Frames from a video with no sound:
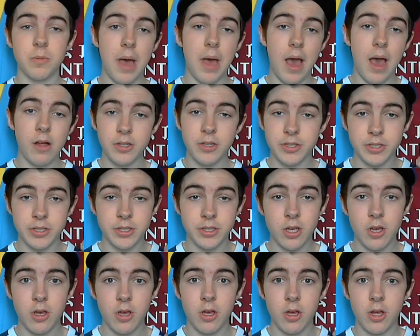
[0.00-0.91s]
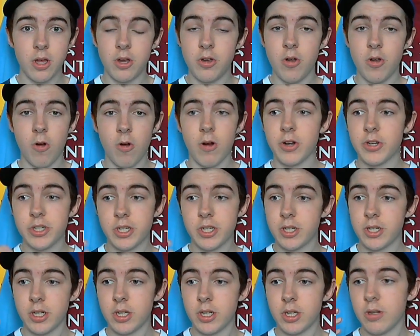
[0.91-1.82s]
Palace,
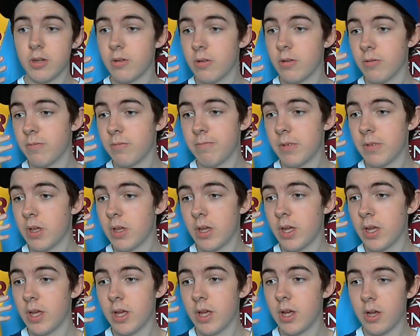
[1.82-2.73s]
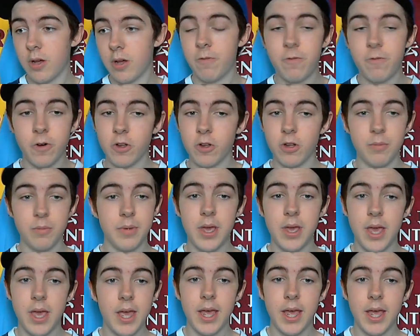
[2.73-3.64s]
Norwich, Fulham.
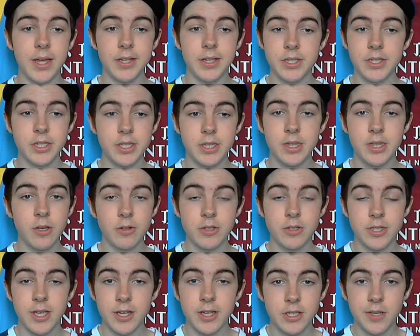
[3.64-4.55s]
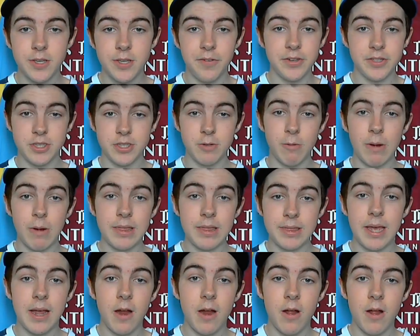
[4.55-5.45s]
There's 6 of us right
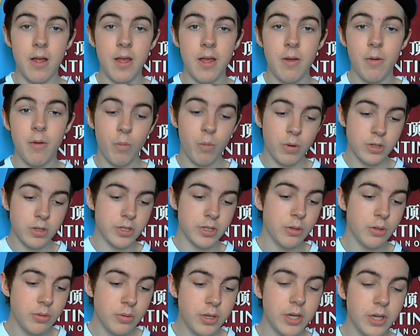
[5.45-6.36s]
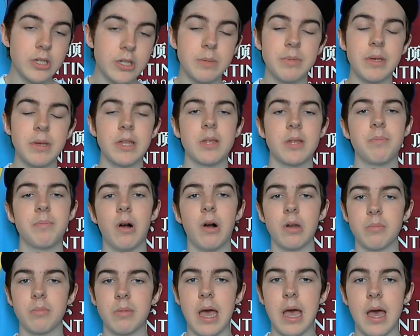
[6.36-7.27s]
there. We're too good to be in the
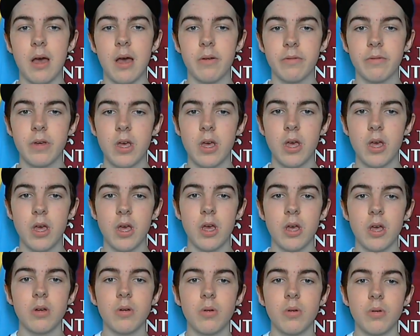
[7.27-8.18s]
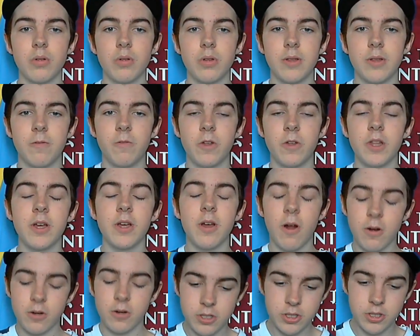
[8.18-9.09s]
bottom half. Villa
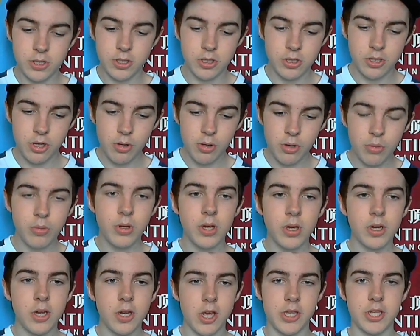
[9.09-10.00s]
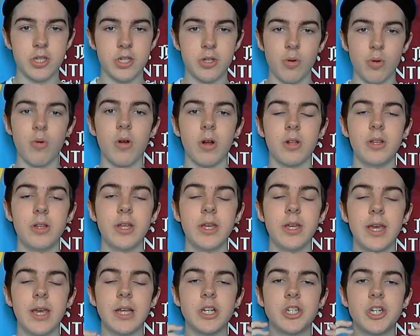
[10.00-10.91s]
are too good
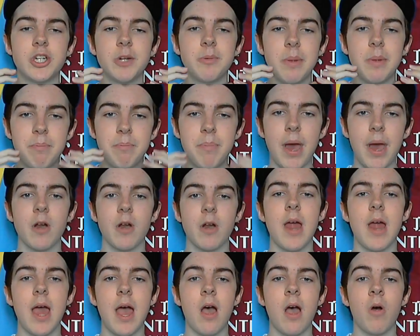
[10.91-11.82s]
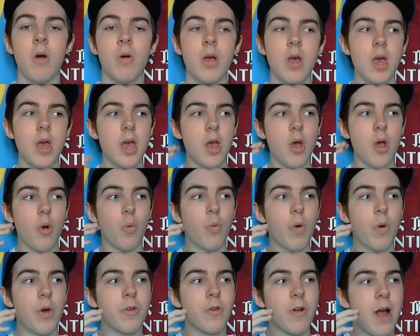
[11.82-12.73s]
historically and should be better now.
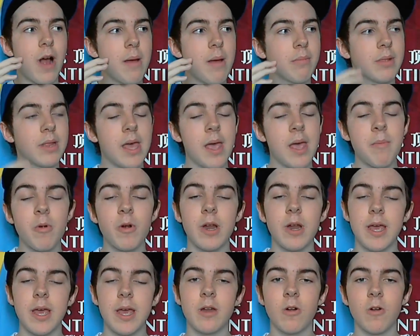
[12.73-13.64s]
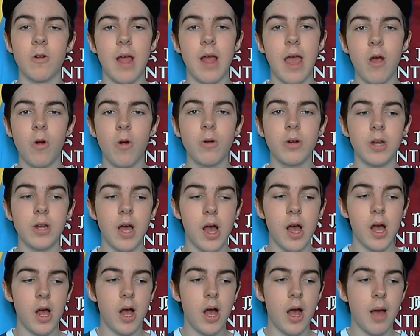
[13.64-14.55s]
Whether I'm Lambert in or out,
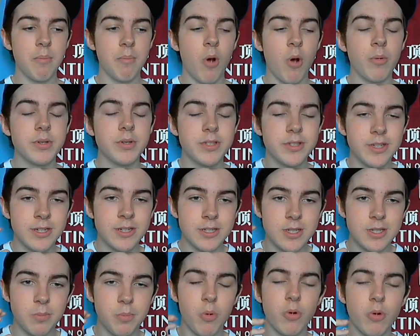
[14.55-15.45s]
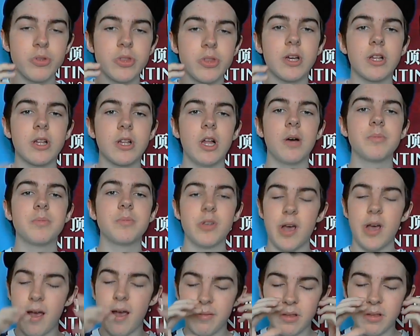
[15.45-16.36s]
I'm always going to support the club,
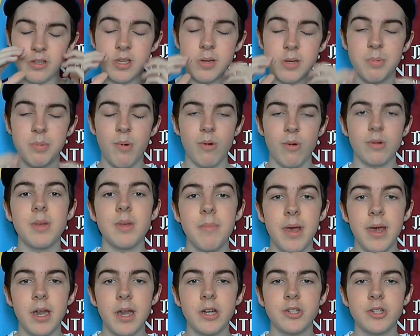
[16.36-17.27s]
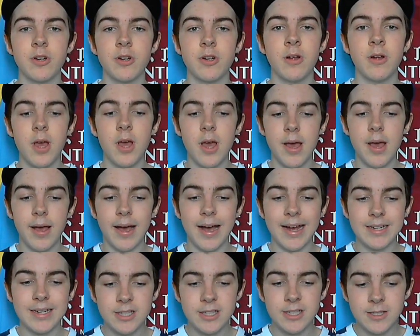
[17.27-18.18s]
so I have to support the manager.
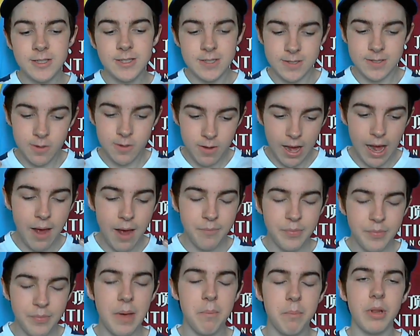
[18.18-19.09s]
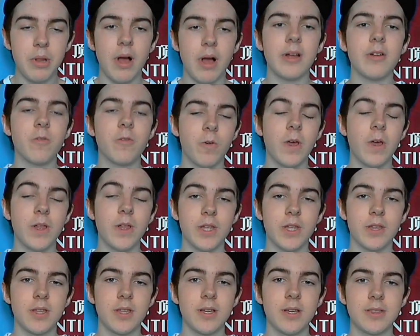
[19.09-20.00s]
I still have that blind faith, I
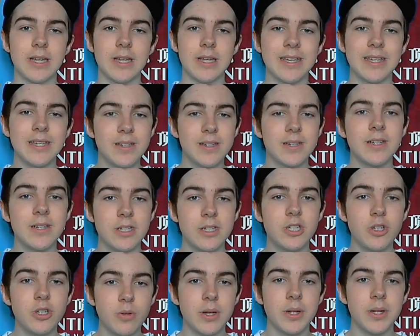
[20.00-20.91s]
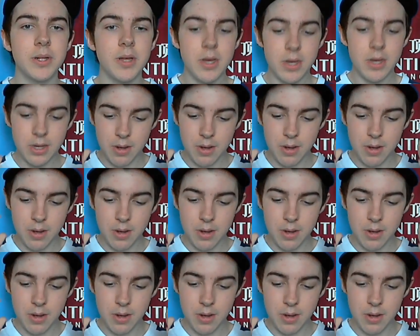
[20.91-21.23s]
think, that he can do it.